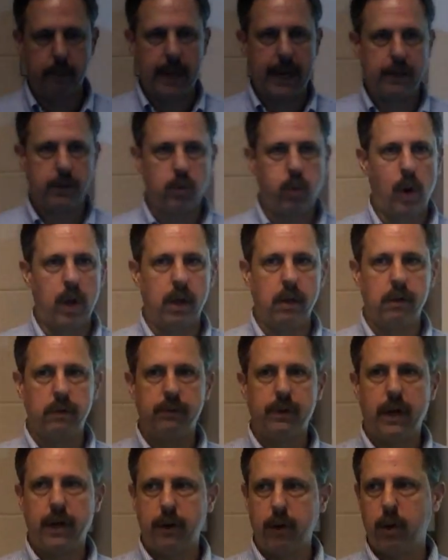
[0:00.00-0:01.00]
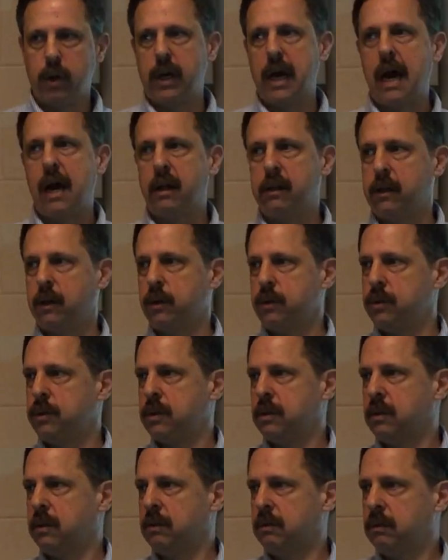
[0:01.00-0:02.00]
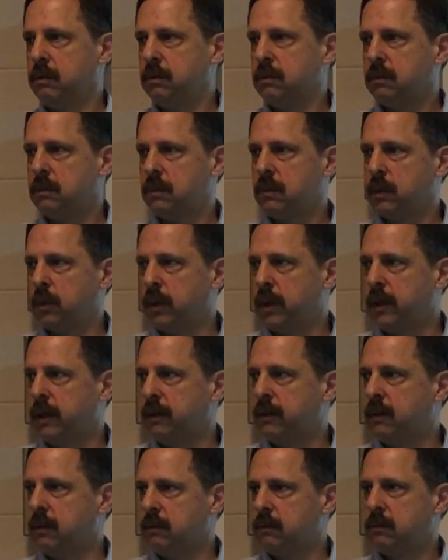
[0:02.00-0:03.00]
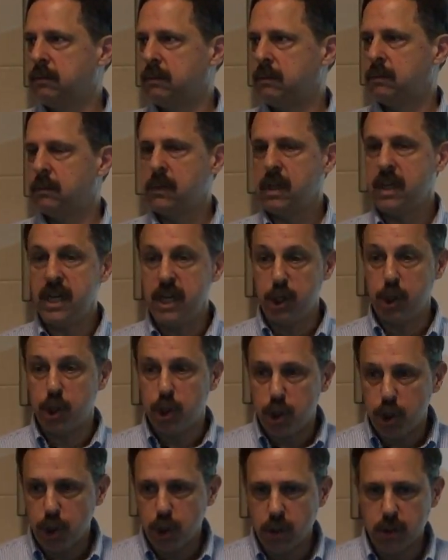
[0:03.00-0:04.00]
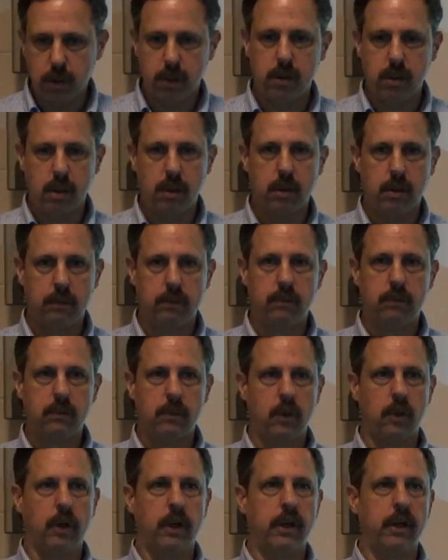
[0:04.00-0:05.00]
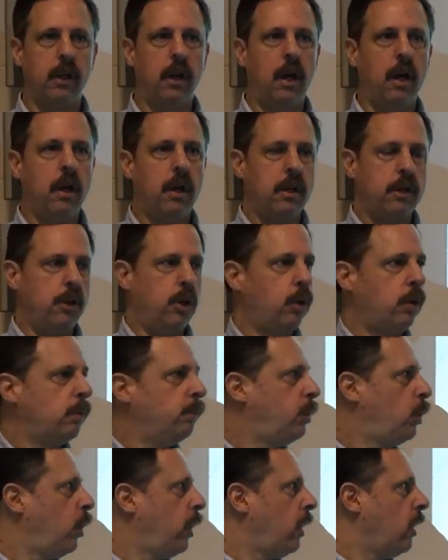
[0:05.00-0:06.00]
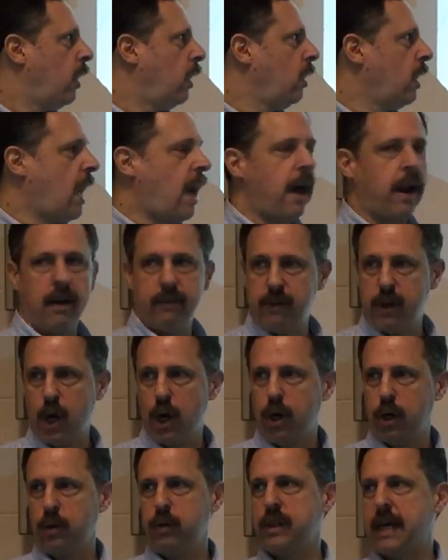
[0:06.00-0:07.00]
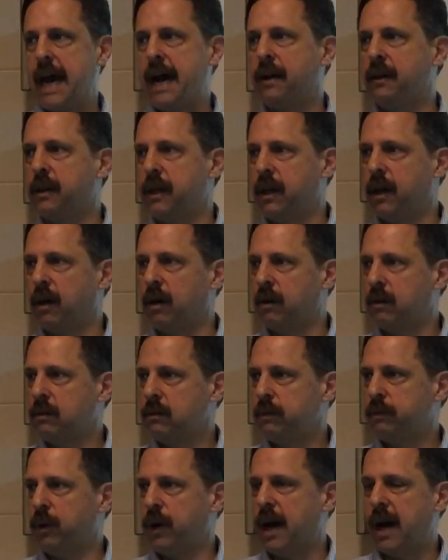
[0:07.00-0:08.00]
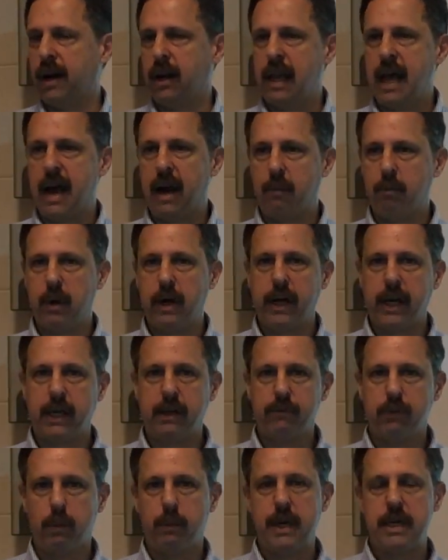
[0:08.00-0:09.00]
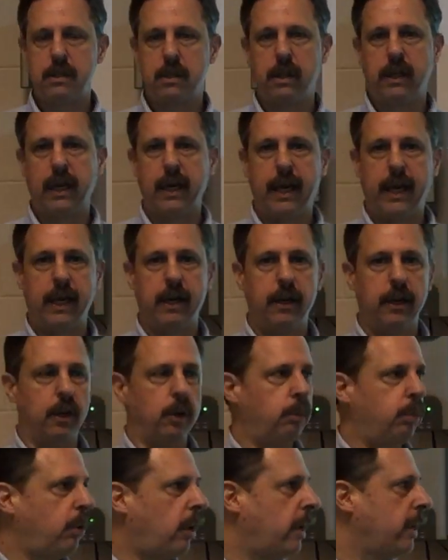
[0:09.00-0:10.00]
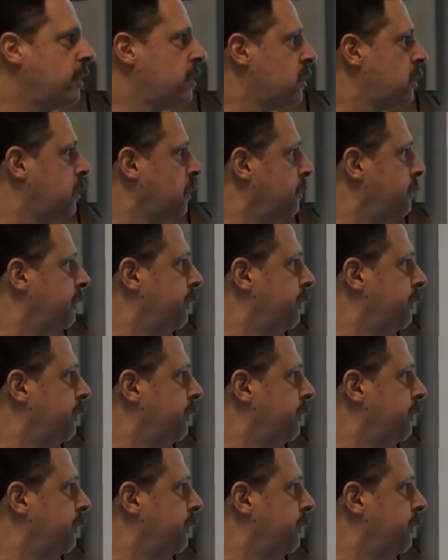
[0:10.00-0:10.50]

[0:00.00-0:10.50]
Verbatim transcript: of about $1,200, okay, each, all right? You can put a lot of nodes out there for not a lot of money, for basically a handheld price.